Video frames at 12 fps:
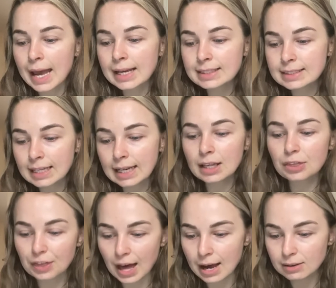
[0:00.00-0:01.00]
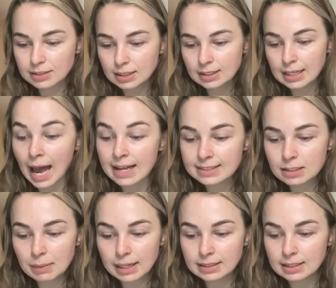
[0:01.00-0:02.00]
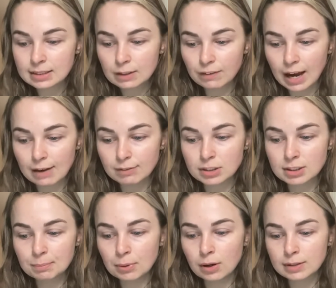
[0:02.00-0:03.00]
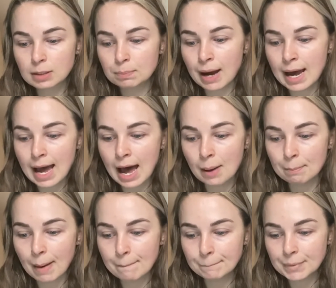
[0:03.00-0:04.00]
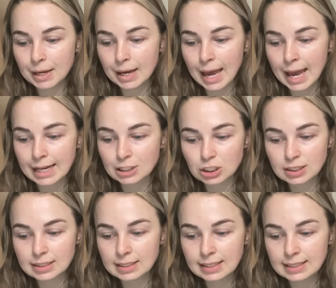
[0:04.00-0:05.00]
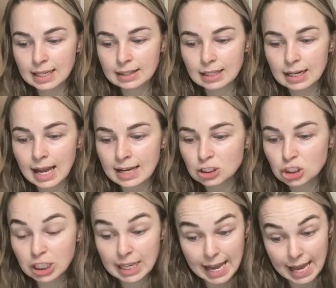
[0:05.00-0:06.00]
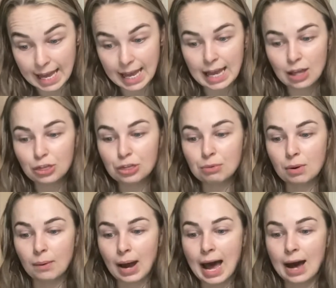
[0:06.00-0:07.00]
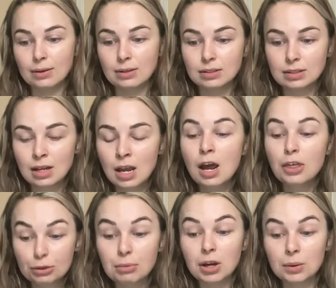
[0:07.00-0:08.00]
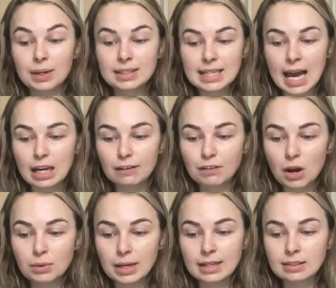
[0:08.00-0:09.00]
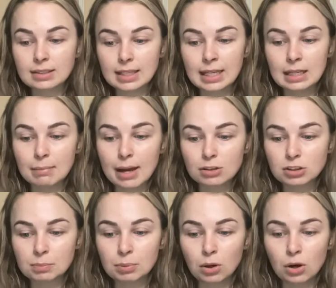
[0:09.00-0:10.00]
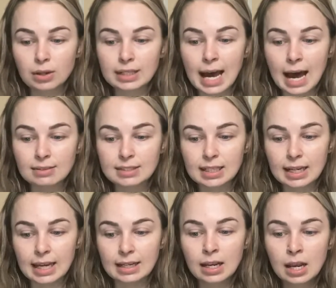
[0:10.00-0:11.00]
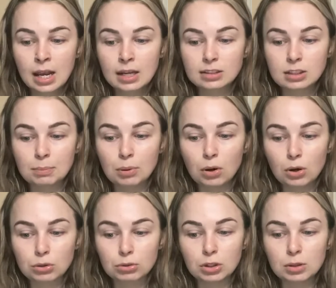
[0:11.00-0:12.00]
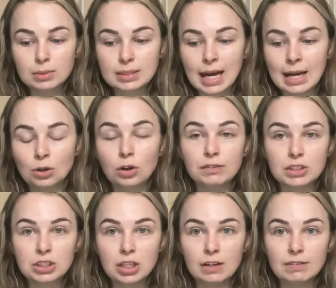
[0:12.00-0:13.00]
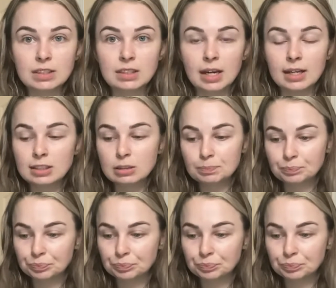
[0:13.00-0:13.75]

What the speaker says: 80,000 estimated survivors supported by our member agencies in the last year through telephone and email support, counselling, support groups and other services.